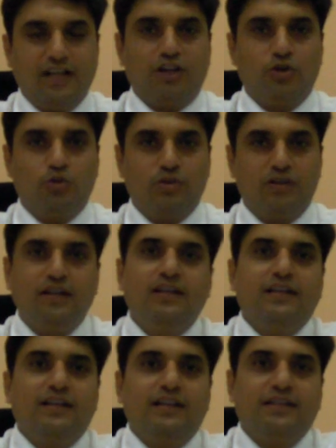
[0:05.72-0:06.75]
Hello,
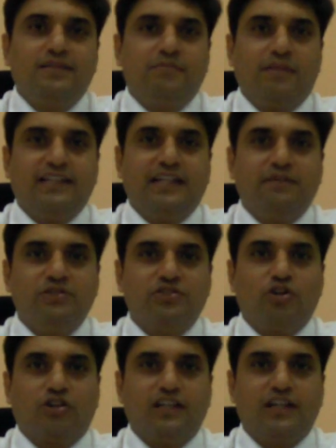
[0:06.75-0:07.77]
my name
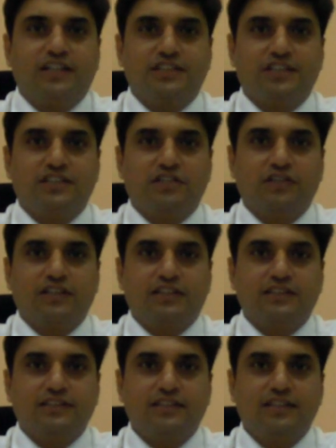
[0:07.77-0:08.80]
is Dr. Harshad
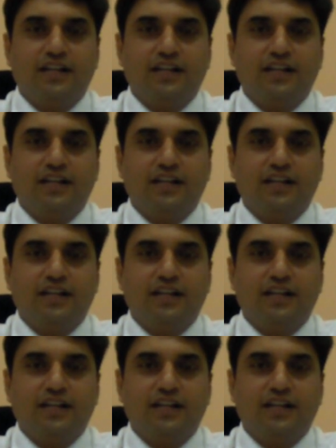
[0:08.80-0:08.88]
Jawalkar.